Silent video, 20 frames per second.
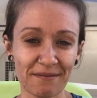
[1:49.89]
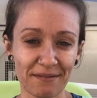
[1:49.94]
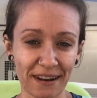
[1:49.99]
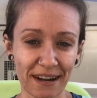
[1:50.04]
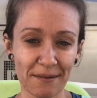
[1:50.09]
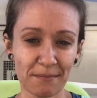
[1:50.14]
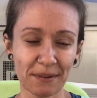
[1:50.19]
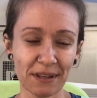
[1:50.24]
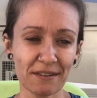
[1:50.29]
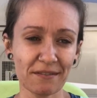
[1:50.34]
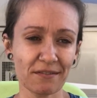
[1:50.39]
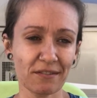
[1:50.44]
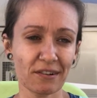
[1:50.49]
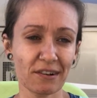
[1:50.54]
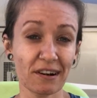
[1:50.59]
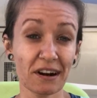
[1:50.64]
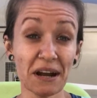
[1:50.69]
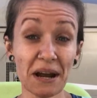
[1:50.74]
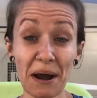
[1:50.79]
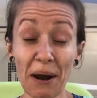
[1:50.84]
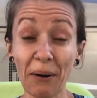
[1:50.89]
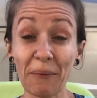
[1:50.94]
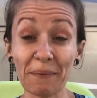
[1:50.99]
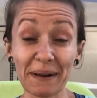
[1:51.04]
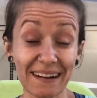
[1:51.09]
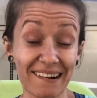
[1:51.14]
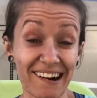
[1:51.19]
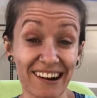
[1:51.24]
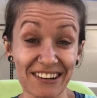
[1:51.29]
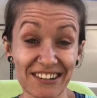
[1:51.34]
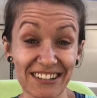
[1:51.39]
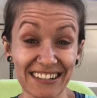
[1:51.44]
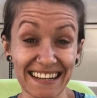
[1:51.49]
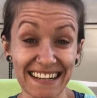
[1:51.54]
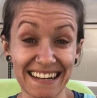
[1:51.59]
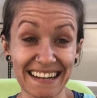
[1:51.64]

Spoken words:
family for, oh my gosh,